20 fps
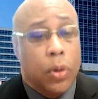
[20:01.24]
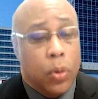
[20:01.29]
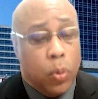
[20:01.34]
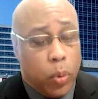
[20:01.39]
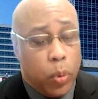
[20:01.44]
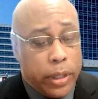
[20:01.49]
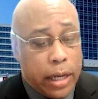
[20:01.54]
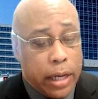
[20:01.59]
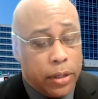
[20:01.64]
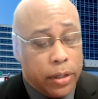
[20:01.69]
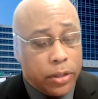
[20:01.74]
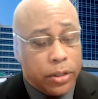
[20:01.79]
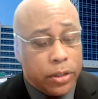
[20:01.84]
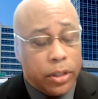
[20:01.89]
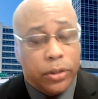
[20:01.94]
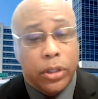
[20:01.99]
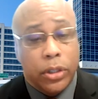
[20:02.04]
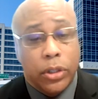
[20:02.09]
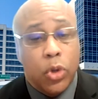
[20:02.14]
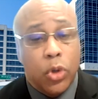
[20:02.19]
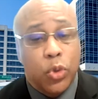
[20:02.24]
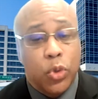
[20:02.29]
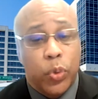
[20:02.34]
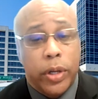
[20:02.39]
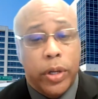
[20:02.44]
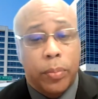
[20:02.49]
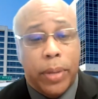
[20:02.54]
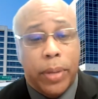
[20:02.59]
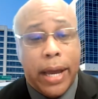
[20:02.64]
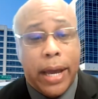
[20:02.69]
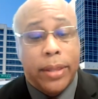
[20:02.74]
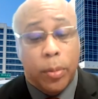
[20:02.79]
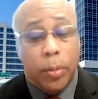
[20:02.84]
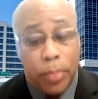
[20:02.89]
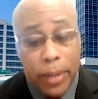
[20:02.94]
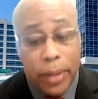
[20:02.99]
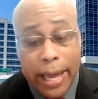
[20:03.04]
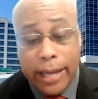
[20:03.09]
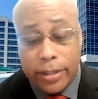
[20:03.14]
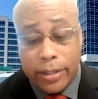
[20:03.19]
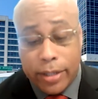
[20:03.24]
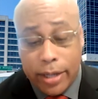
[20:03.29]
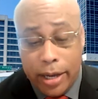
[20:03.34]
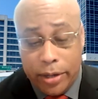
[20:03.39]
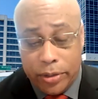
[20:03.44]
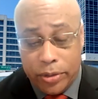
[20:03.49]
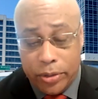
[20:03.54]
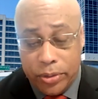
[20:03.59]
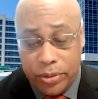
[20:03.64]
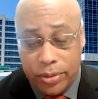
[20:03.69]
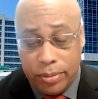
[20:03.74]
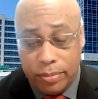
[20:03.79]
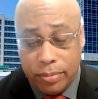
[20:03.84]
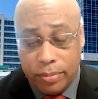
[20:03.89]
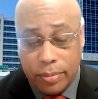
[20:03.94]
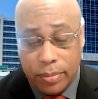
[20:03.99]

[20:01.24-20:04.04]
When they looked at the notes written by the Black doctors,